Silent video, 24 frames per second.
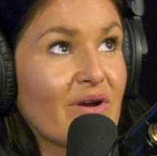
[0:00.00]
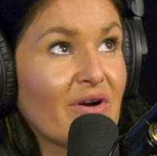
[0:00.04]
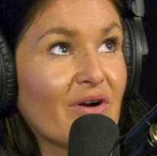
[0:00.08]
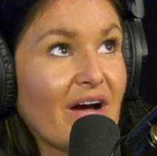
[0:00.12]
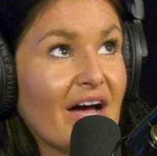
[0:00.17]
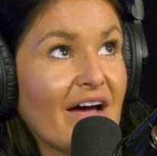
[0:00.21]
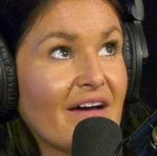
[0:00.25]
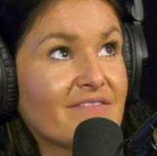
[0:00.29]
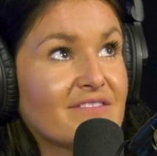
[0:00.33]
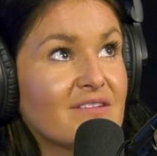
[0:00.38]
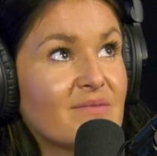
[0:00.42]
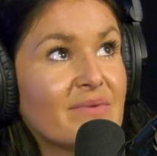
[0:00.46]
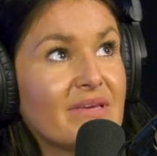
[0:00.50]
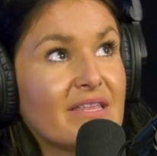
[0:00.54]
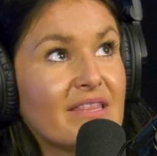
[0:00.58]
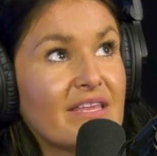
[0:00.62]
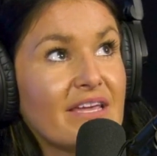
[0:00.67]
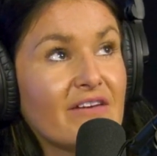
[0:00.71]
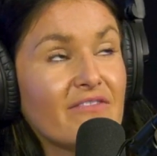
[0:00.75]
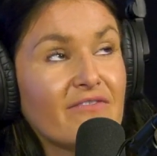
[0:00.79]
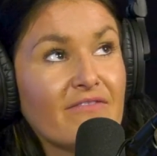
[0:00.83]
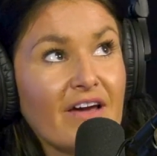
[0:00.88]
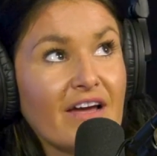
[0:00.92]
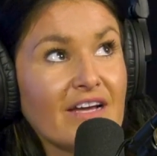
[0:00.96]
We don't have to be
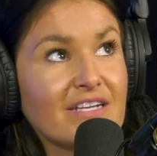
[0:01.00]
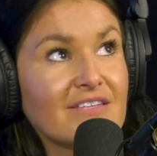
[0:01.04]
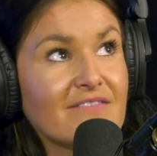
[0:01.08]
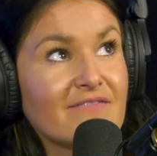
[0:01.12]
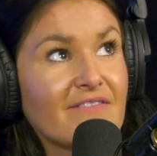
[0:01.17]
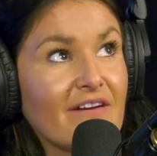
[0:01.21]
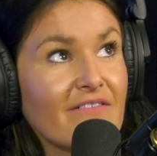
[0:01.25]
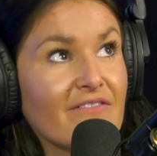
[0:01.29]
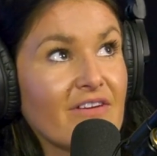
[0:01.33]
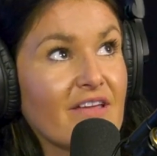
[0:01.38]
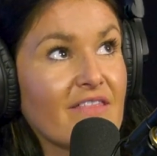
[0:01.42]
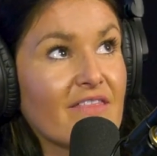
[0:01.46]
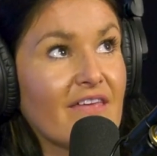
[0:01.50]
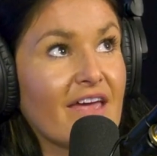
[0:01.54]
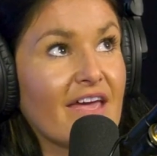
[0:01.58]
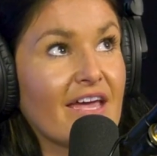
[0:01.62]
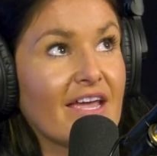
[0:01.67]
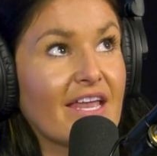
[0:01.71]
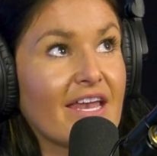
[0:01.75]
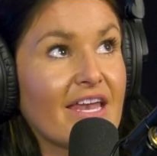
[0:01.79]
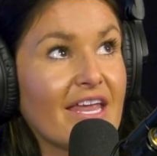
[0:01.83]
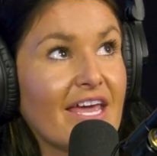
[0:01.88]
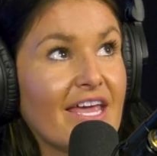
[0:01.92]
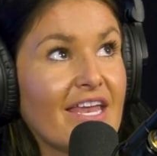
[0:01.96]
the effect of
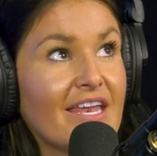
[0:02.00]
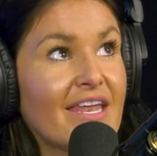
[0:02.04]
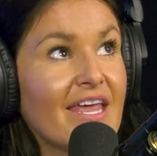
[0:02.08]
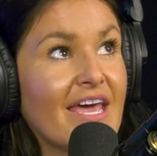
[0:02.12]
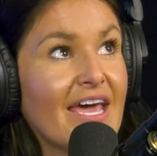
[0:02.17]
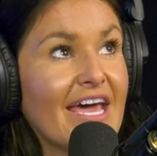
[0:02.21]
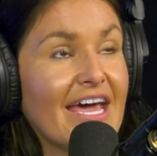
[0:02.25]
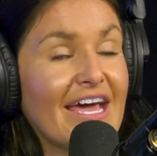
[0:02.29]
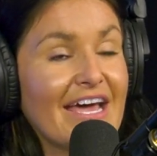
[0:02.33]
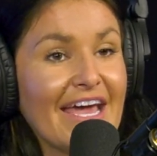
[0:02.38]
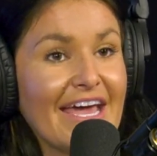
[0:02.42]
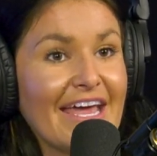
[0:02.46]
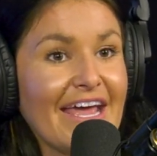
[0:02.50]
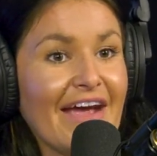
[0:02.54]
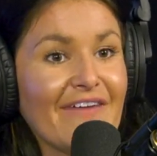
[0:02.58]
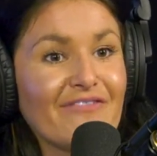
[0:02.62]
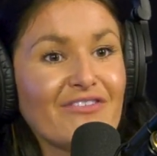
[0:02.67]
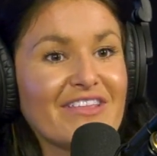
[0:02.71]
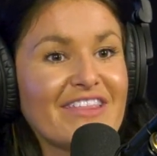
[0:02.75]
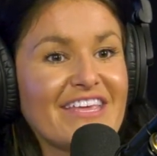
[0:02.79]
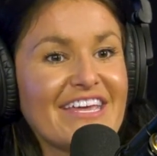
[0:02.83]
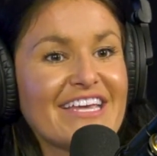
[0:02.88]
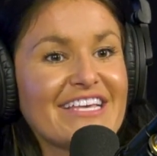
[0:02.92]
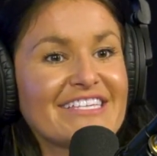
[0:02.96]
everything, and
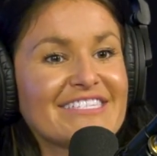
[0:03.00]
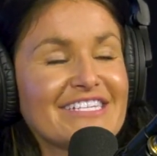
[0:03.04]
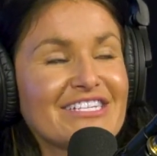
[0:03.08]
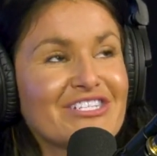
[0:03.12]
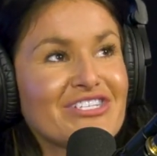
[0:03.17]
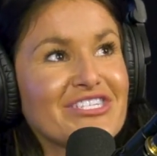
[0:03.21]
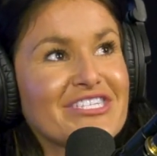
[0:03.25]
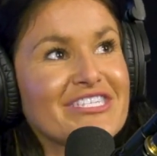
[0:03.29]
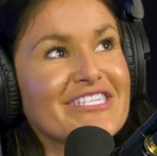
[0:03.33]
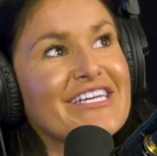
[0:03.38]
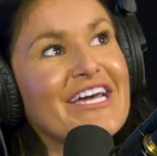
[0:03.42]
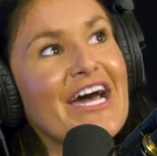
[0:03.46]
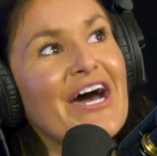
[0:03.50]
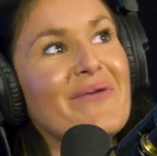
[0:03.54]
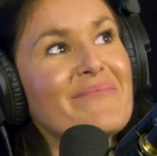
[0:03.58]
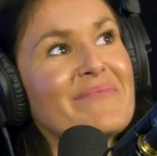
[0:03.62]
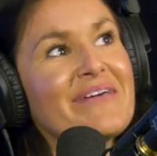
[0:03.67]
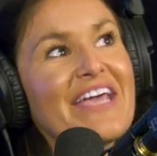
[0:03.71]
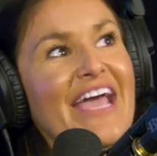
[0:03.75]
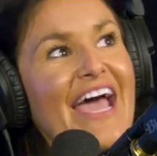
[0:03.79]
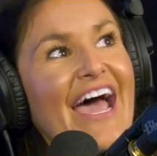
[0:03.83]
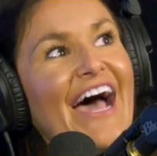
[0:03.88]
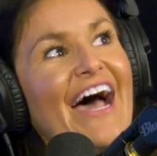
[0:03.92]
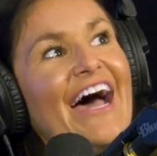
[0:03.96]
everything isn't just
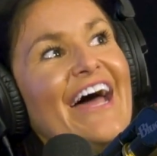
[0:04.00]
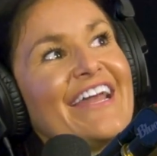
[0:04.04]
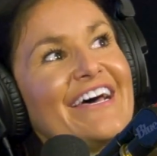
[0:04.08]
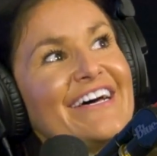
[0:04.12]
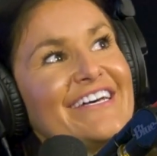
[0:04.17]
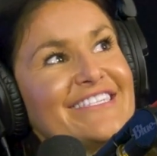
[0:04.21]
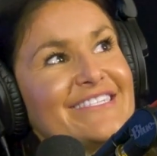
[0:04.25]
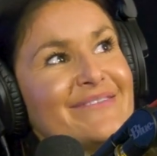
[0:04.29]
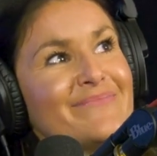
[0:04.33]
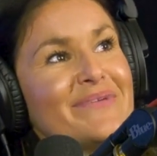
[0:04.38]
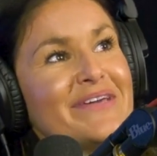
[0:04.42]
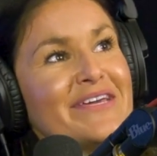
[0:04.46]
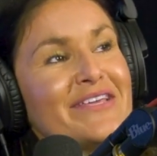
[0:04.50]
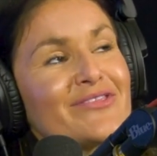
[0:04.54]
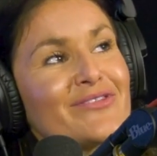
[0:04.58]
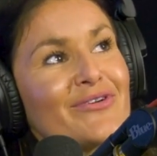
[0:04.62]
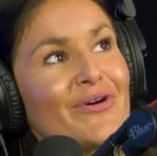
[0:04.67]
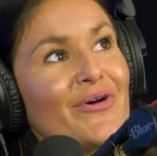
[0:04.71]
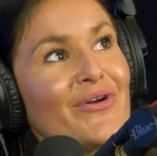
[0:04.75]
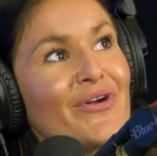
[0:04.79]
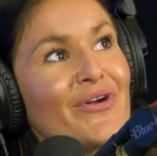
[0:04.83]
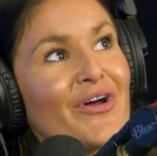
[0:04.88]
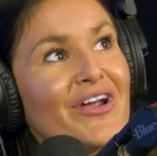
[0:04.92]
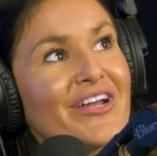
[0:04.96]
coming at us and being
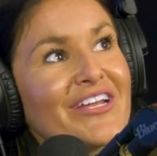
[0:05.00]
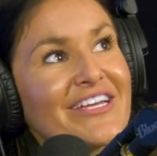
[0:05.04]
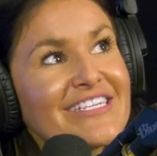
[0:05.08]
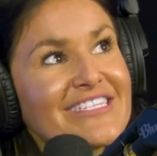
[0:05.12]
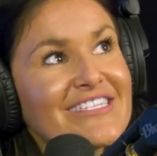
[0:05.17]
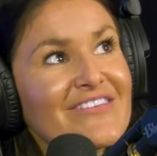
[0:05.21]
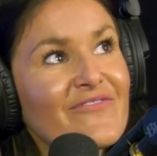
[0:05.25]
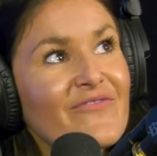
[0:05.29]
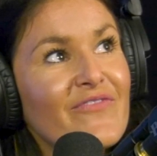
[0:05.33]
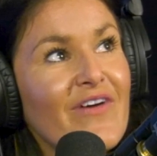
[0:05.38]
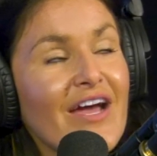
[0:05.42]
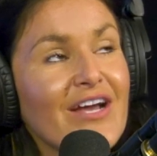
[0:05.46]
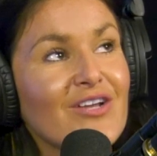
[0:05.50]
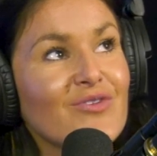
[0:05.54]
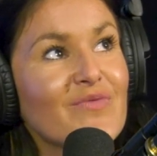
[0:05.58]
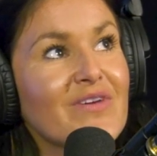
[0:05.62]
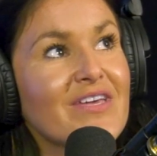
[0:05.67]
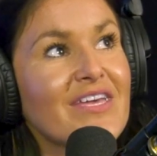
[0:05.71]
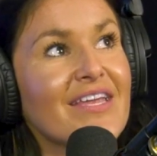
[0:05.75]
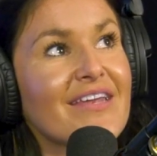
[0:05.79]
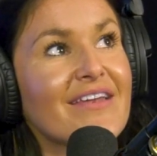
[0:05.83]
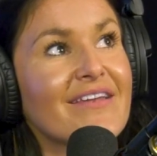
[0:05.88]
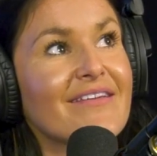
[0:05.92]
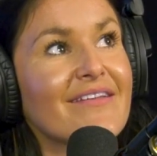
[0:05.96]
thrown on us. In fact,
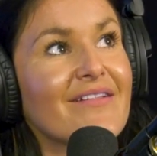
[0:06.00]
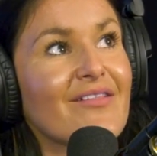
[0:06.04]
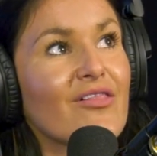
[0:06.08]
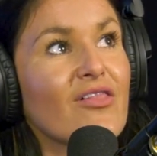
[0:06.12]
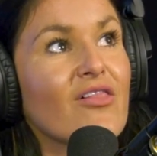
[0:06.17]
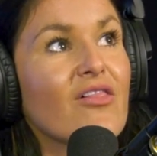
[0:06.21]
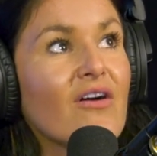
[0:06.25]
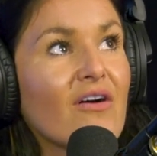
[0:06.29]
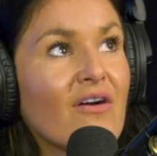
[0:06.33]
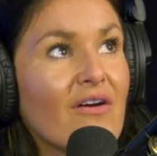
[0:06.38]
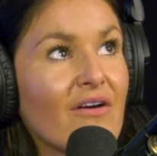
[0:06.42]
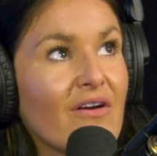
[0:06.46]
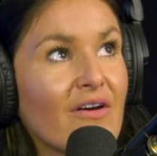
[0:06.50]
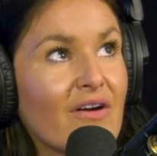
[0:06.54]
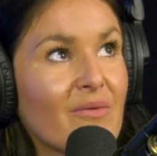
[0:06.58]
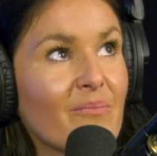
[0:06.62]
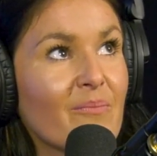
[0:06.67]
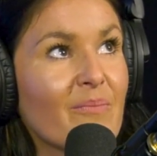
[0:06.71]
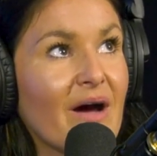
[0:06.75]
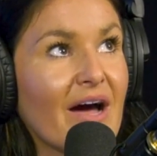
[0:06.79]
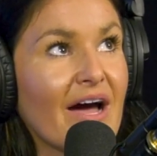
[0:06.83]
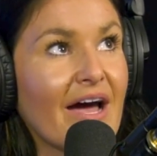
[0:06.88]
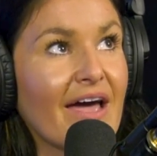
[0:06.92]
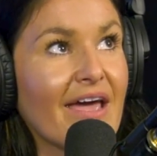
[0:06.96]
we can
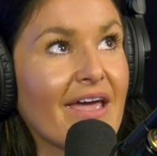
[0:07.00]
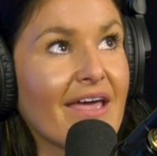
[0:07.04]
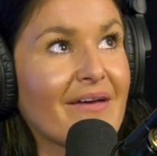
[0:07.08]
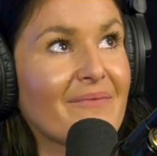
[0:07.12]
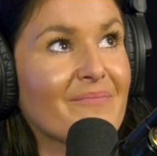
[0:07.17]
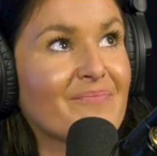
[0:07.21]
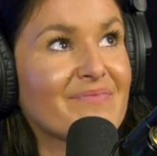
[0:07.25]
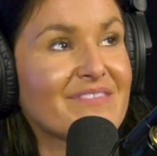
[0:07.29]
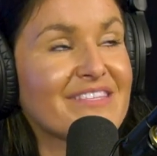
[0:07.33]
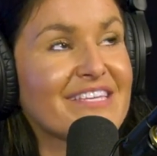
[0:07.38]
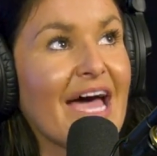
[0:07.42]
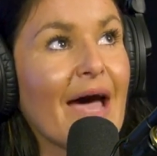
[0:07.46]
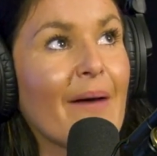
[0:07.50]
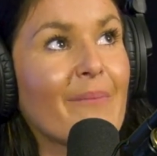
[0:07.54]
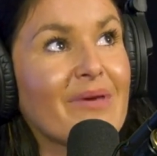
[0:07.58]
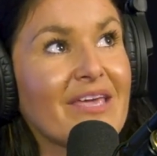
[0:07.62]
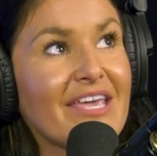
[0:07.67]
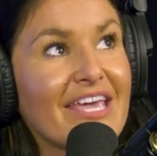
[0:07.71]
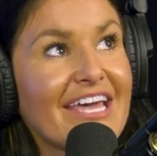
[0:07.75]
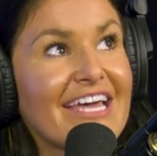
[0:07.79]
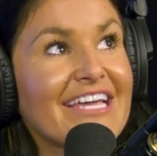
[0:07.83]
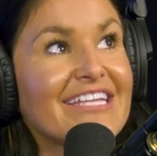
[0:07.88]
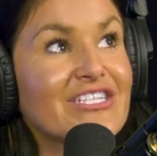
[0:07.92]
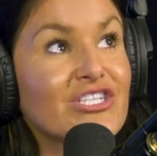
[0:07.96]
learn by
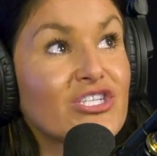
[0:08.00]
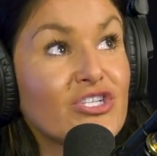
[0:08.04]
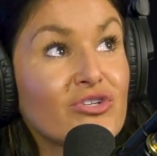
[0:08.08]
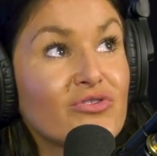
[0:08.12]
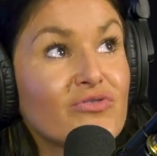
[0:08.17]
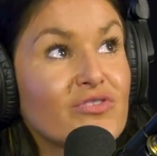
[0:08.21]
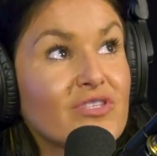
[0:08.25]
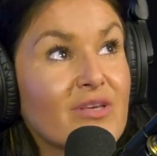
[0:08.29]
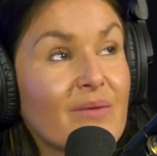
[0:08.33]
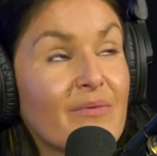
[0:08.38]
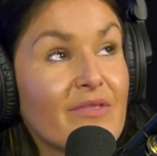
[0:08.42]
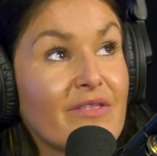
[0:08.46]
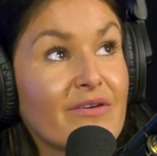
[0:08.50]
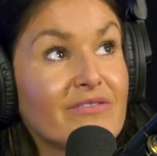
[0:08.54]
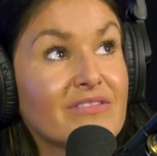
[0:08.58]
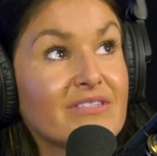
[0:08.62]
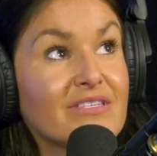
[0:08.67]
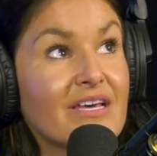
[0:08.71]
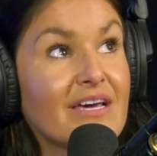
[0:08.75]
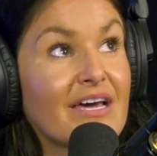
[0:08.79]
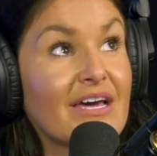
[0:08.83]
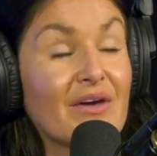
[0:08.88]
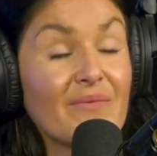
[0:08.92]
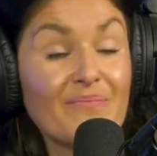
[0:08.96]
tapping into some of
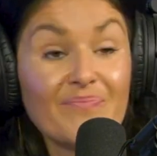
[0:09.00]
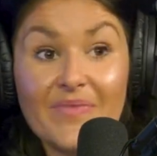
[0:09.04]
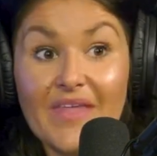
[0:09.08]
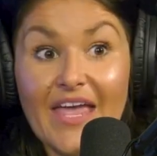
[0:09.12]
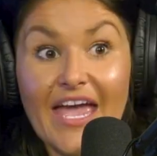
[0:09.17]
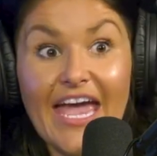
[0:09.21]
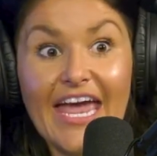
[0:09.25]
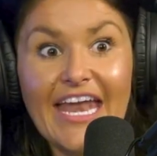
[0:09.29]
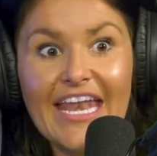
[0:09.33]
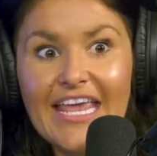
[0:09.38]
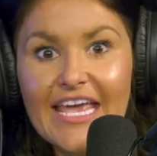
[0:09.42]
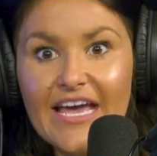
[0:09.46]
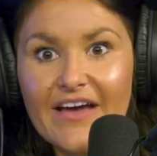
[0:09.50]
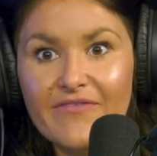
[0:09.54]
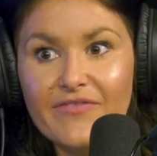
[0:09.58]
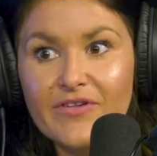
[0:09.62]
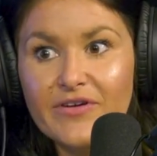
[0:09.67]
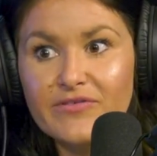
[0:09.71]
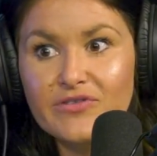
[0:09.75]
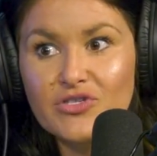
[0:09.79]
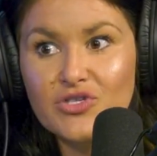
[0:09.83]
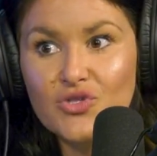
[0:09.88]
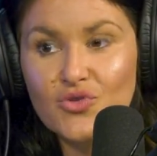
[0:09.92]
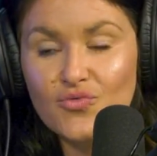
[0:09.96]
those, any of
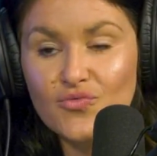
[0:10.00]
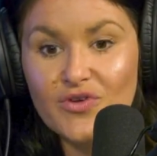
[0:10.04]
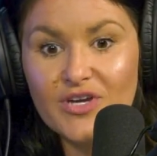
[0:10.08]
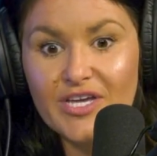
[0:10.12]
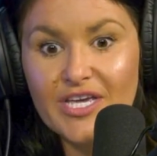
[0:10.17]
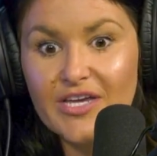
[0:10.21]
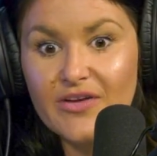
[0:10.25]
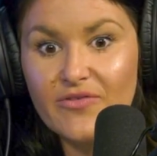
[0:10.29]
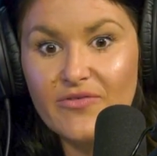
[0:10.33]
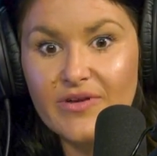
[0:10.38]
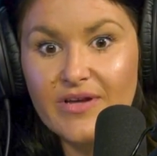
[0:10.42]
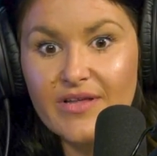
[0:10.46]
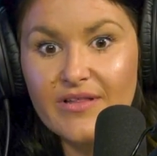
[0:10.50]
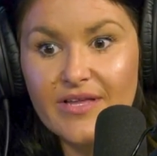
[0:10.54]
those three,